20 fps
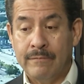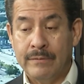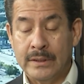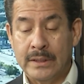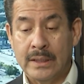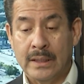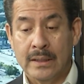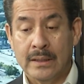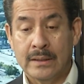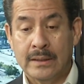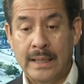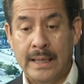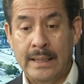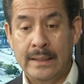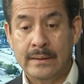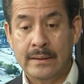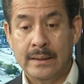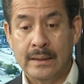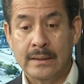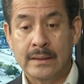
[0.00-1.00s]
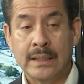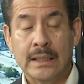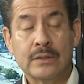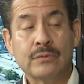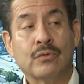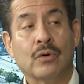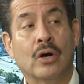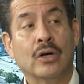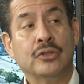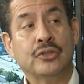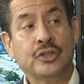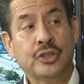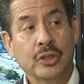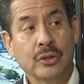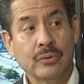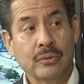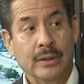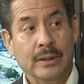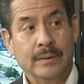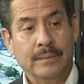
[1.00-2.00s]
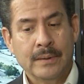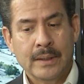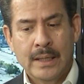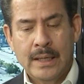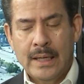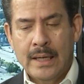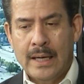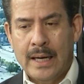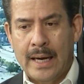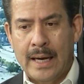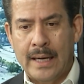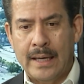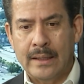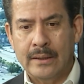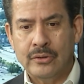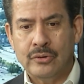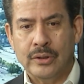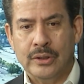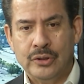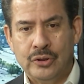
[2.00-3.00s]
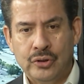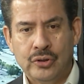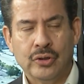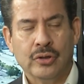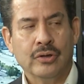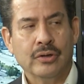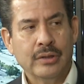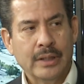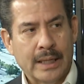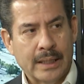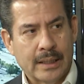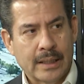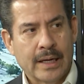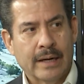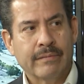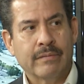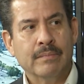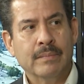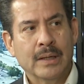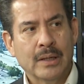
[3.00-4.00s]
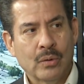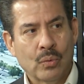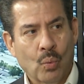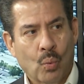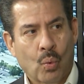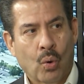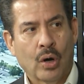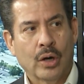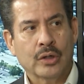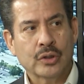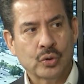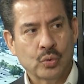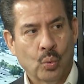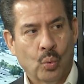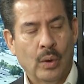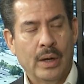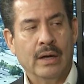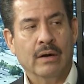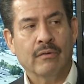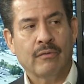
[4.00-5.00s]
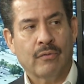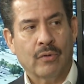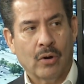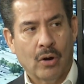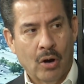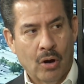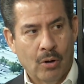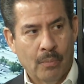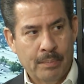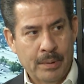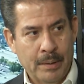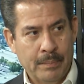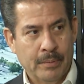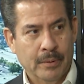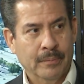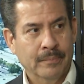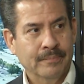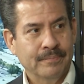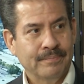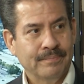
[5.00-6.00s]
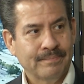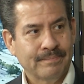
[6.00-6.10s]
facilitate success for our children, and to ensure that government works well for all people.